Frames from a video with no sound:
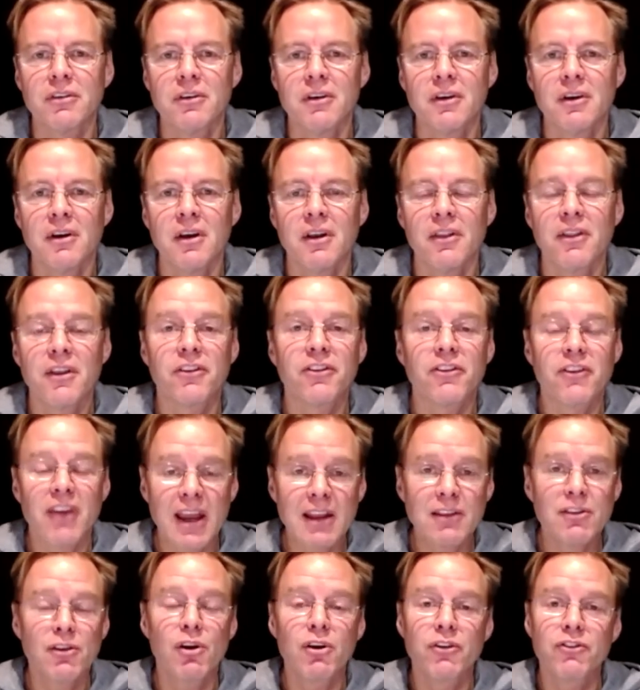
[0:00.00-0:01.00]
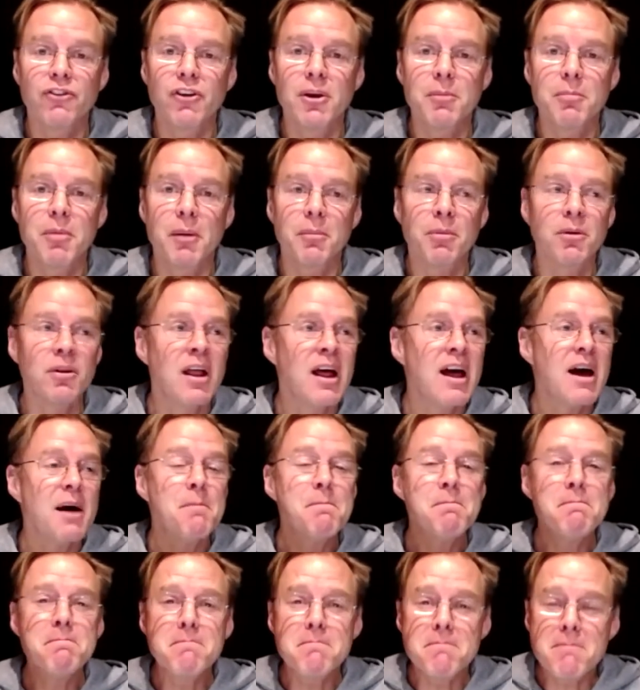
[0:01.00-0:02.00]
The technology bubble,
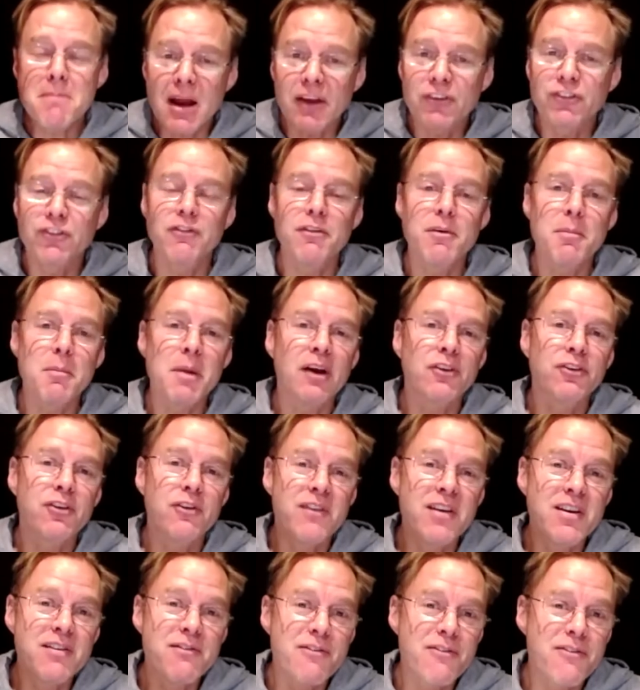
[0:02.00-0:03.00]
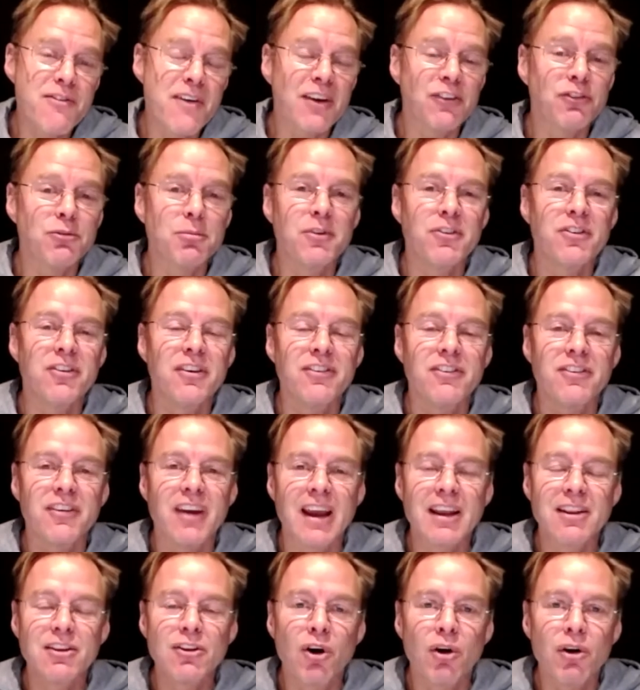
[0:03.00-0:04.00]
massive amount of investment in
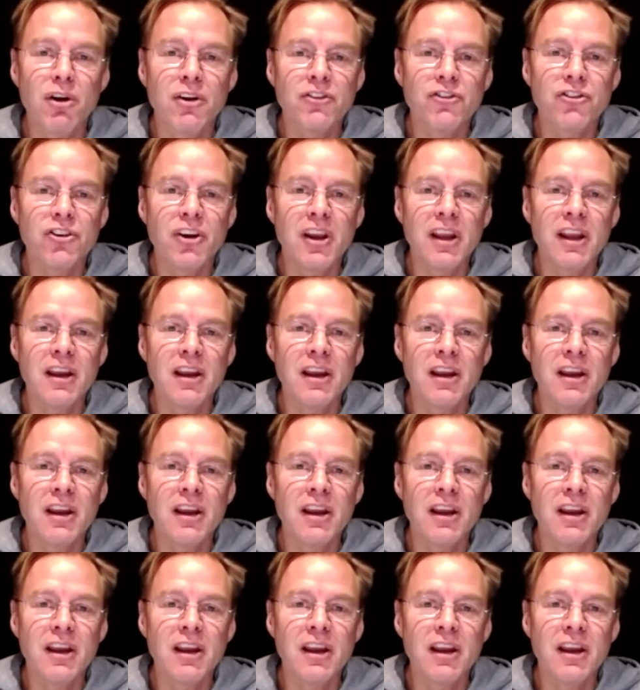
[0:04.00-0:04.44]
technology,